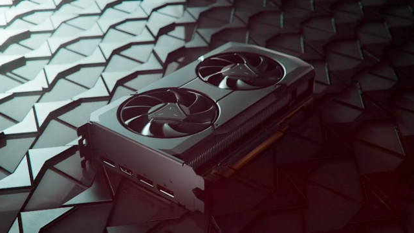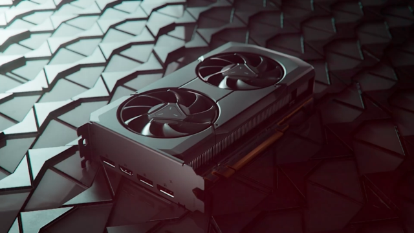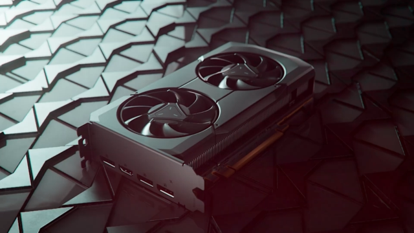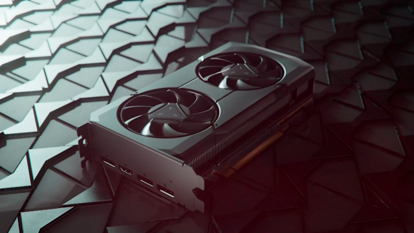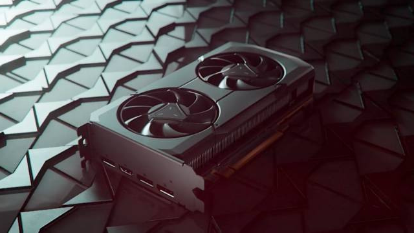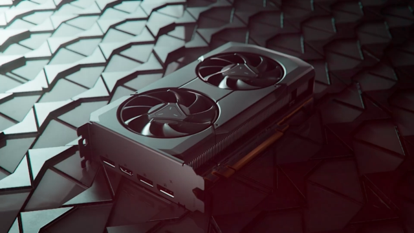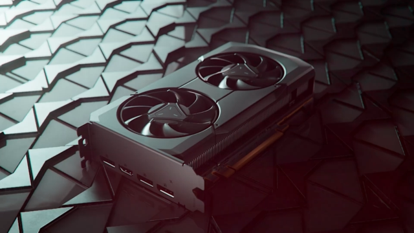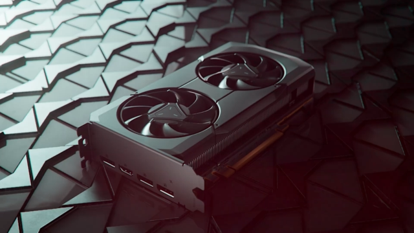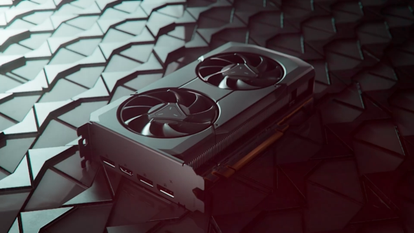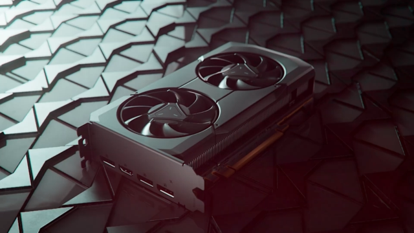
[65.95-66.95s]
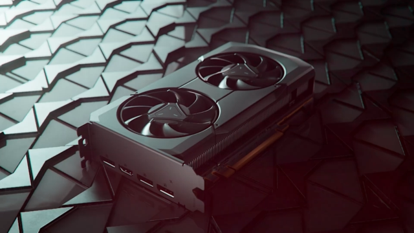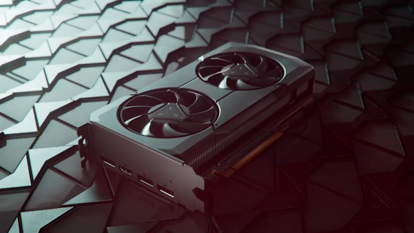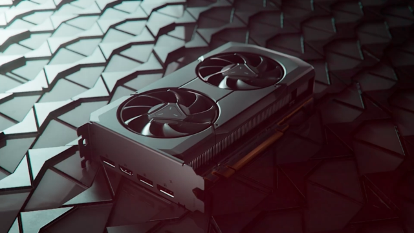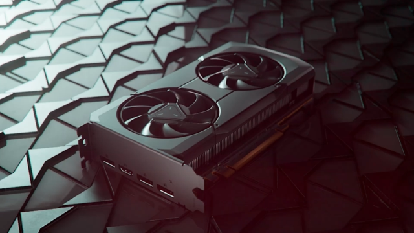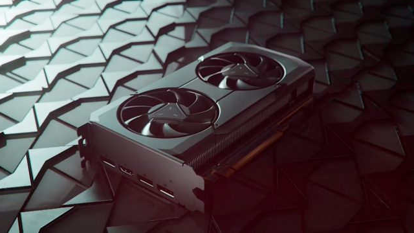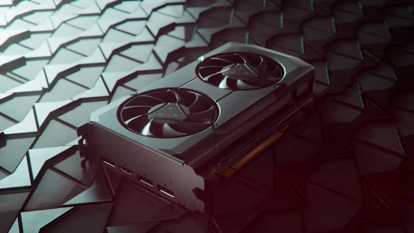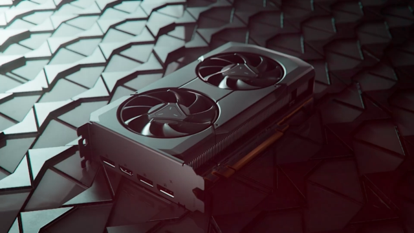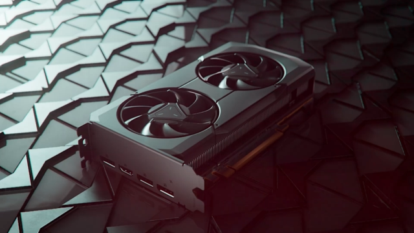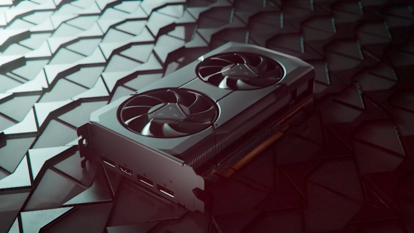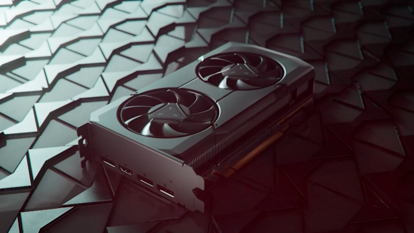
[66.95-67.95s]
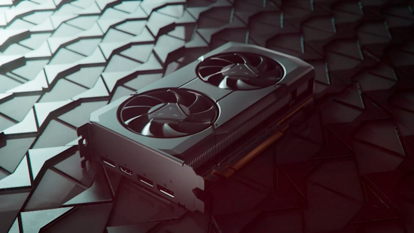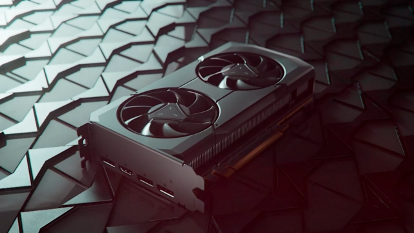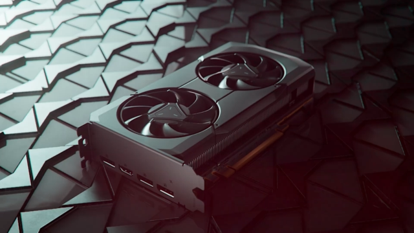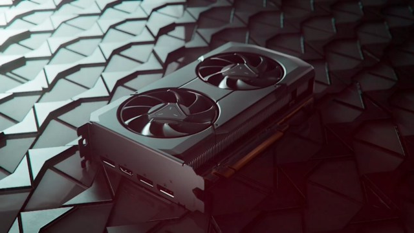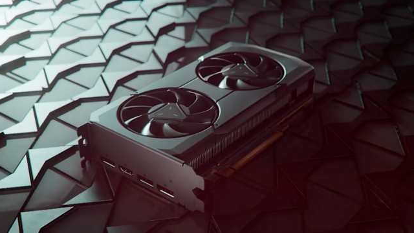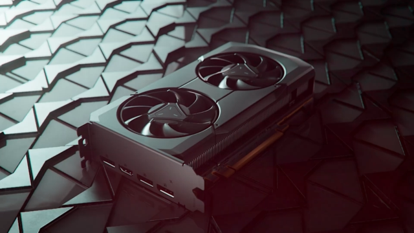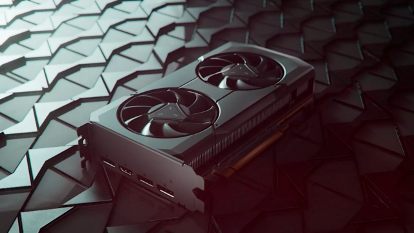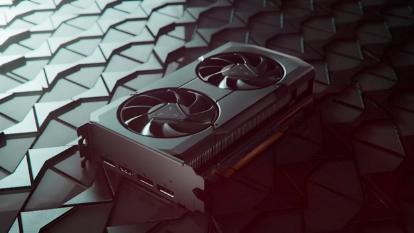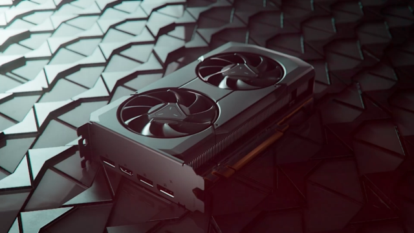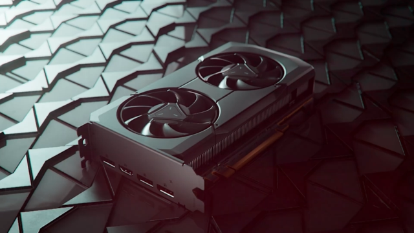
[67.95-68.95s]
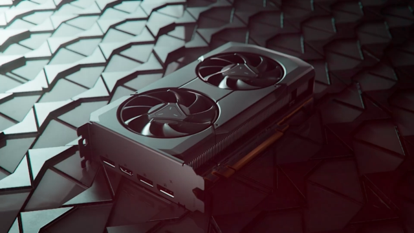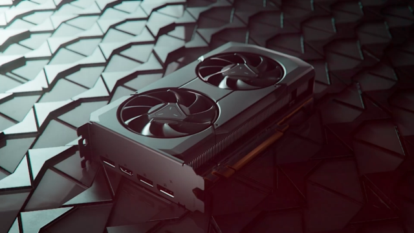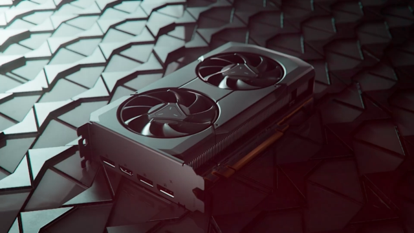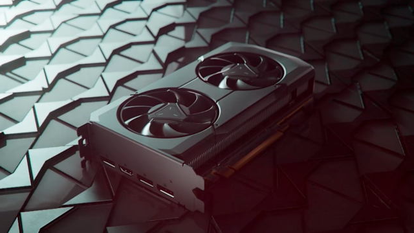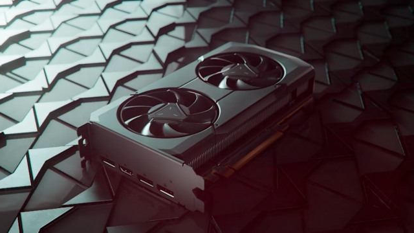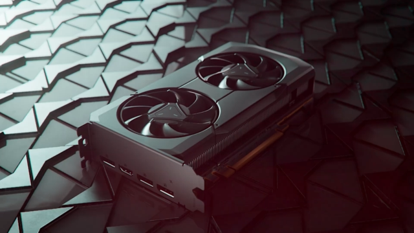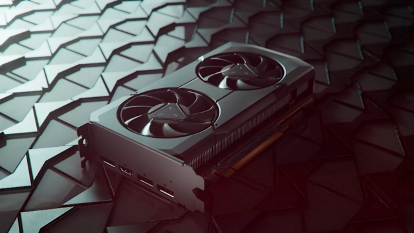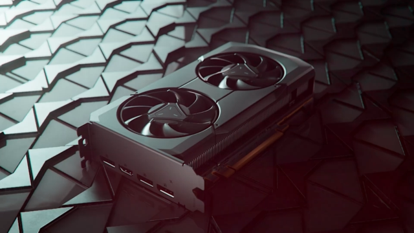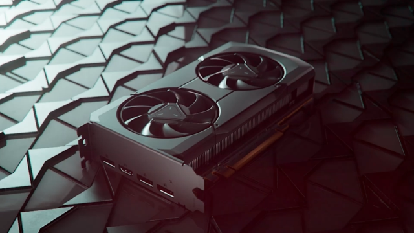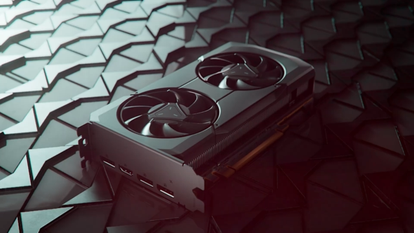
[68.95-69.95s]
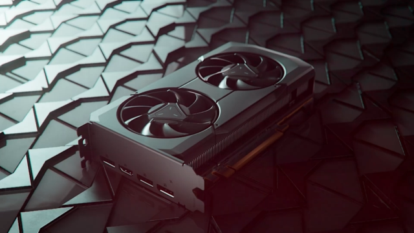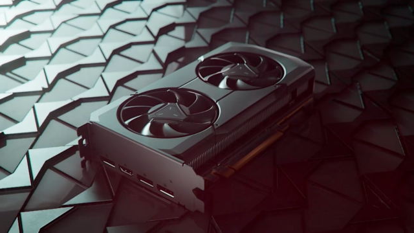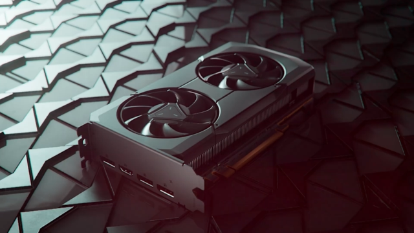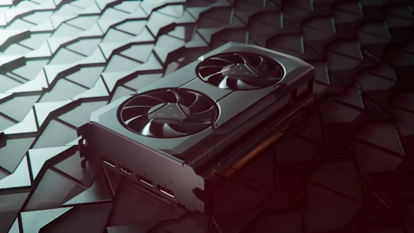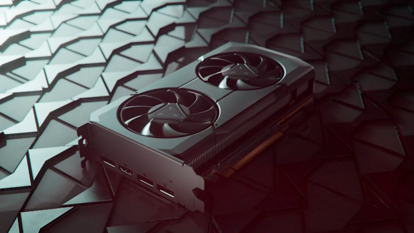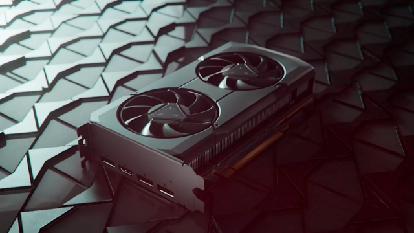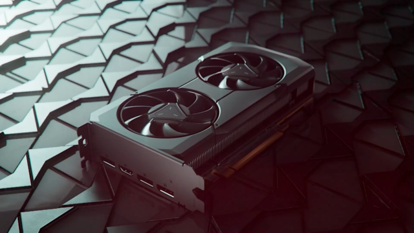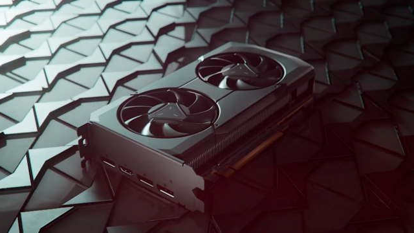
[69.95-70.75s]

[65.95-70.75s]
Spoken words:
No face is visible, so there are no lips to read.